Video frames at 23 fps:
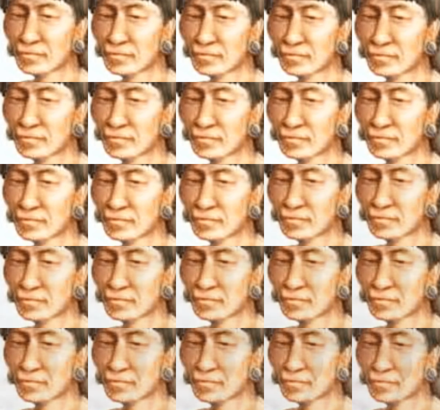they loved him.
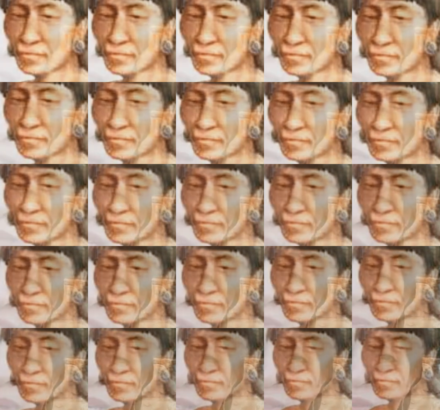It wasn't
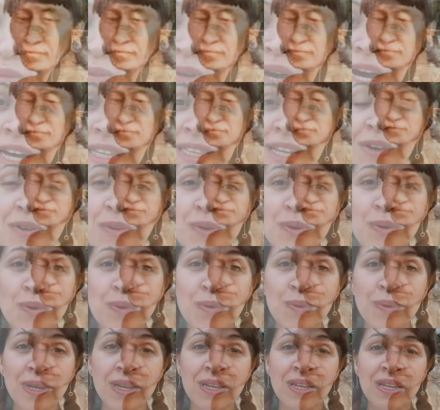easy, but the
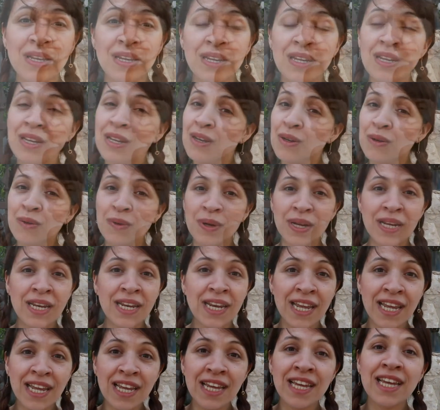Lord Jesus gave them the
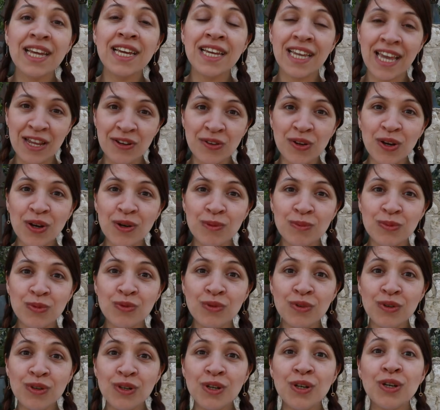strength
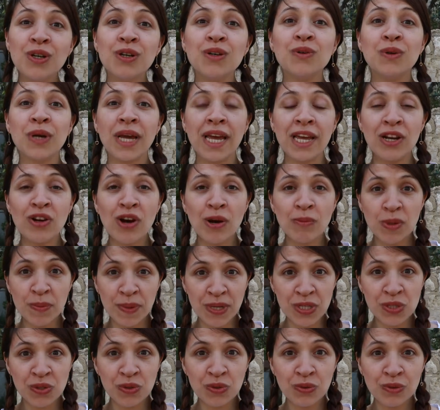and they were preaching to
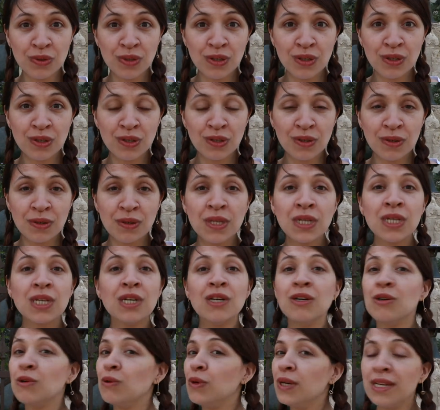him and they
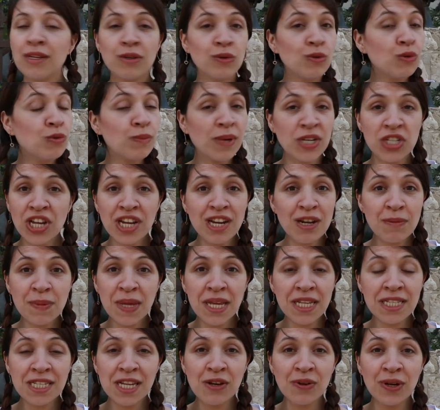loved him and he didn't
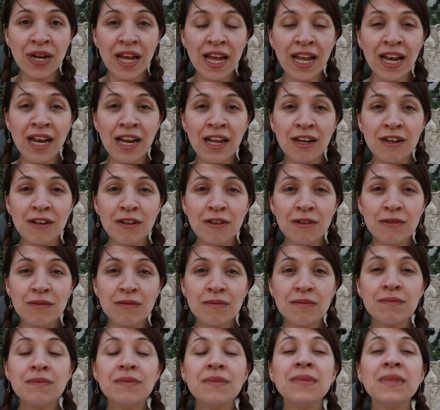try to kill them
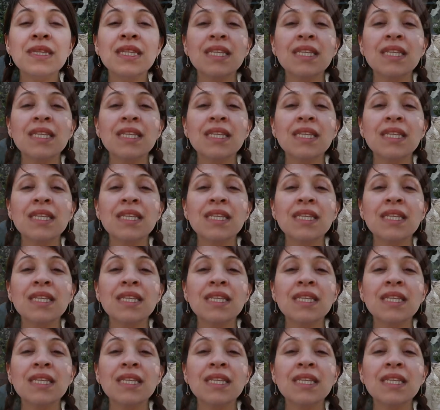now.